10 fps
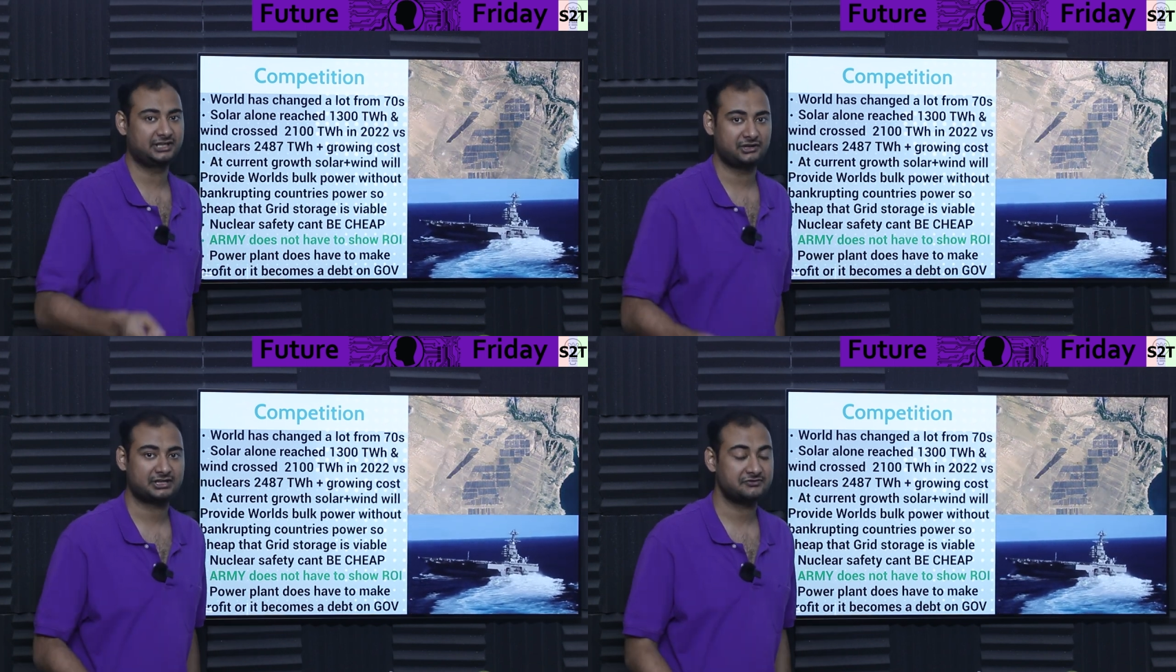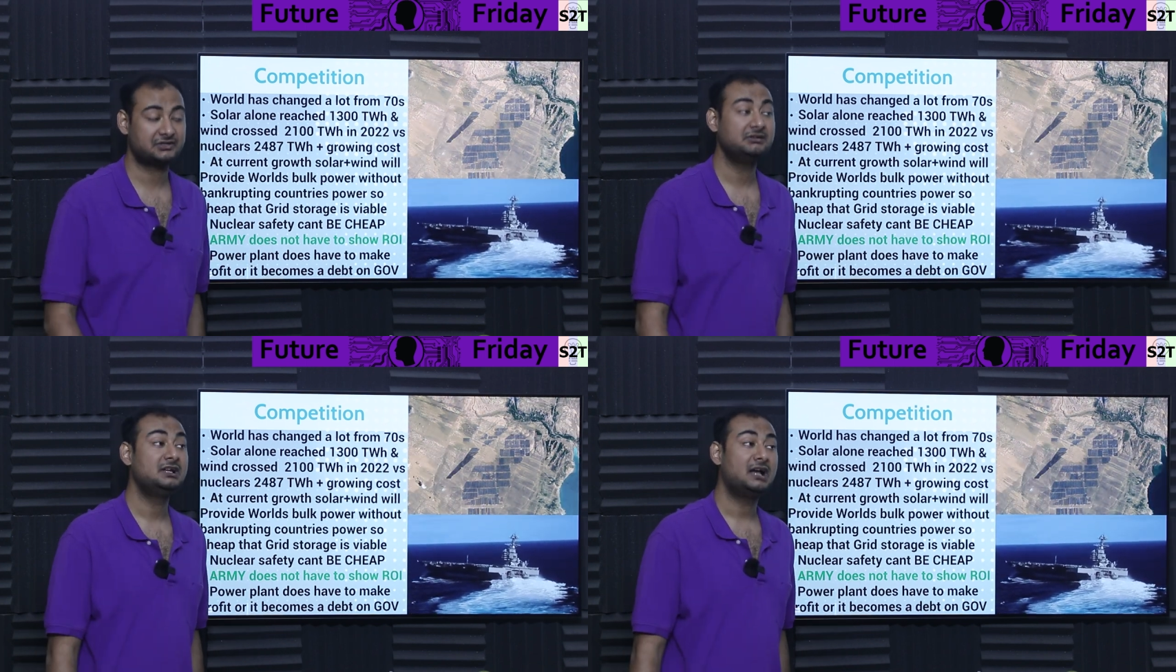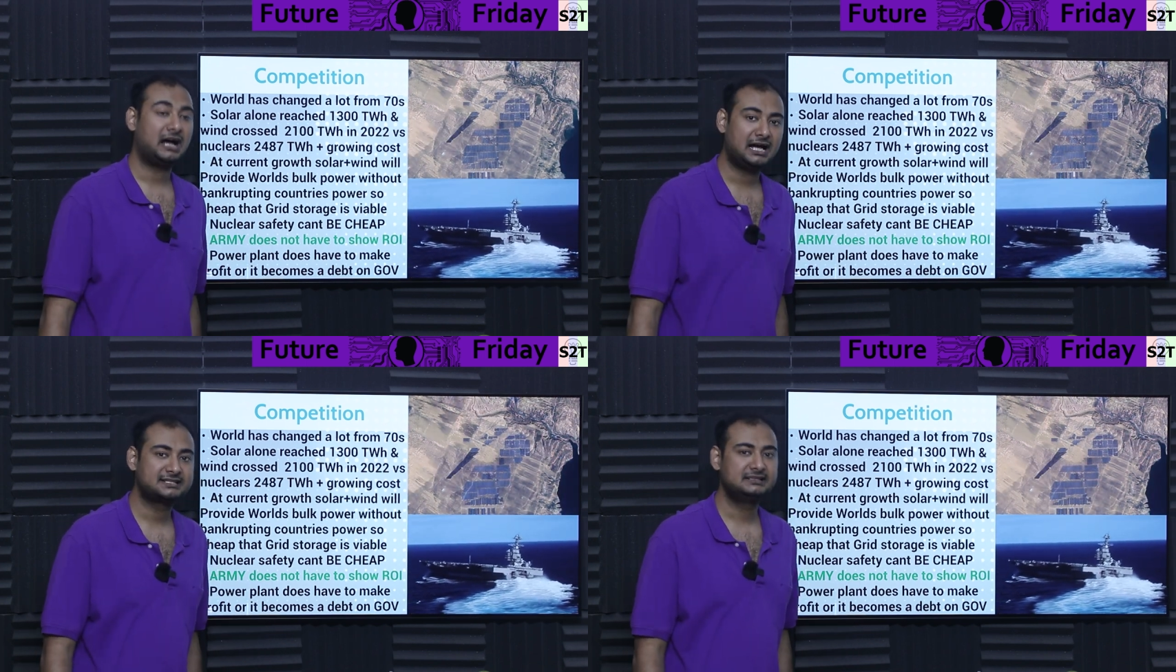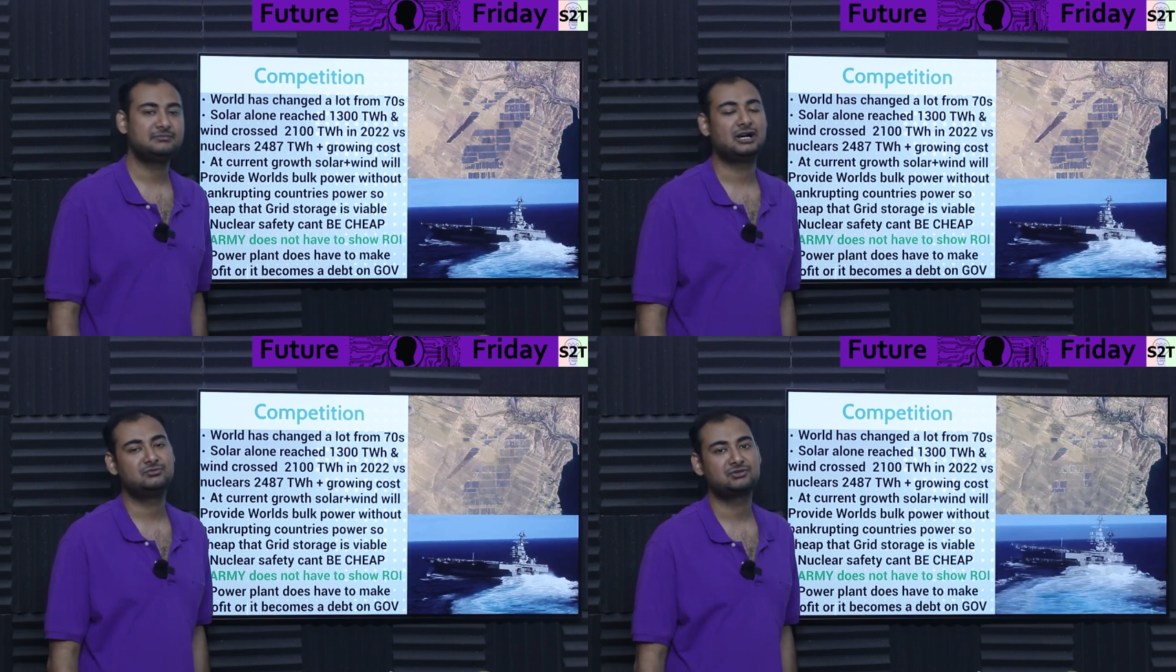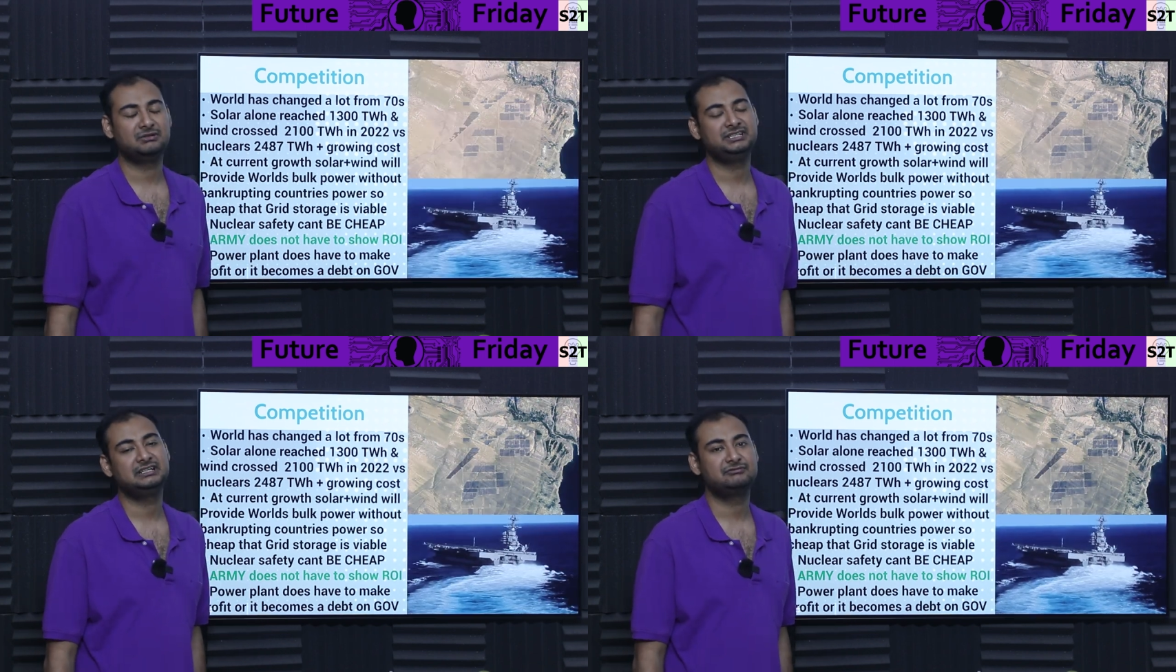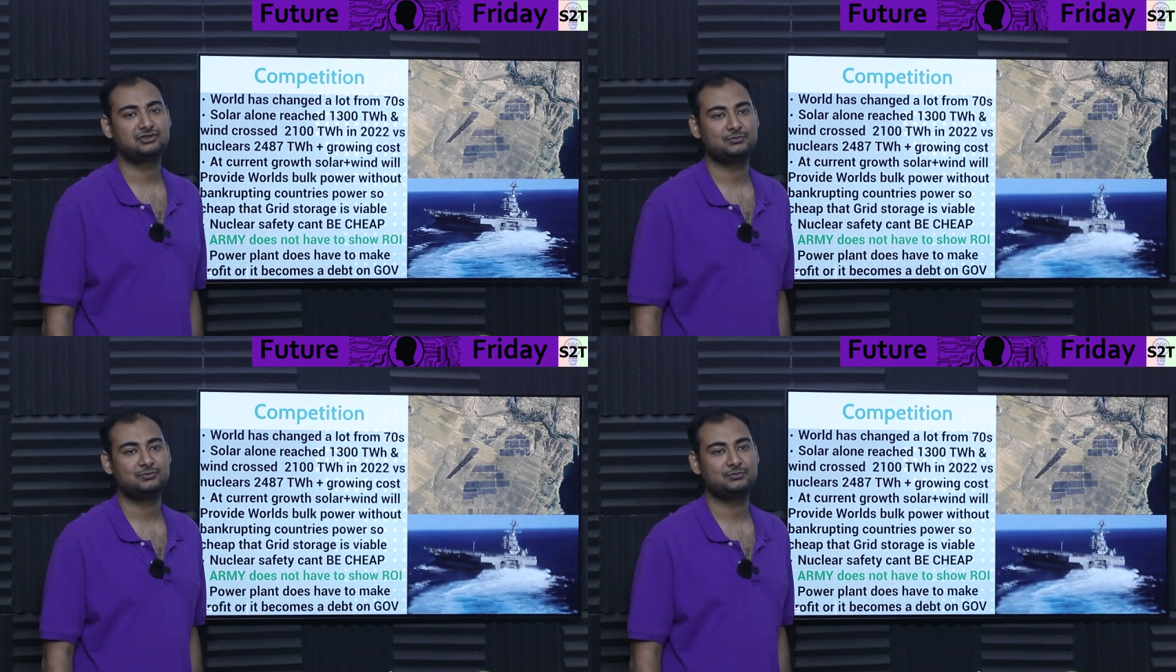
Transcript: radioactive stuff. Ask them how much money they have to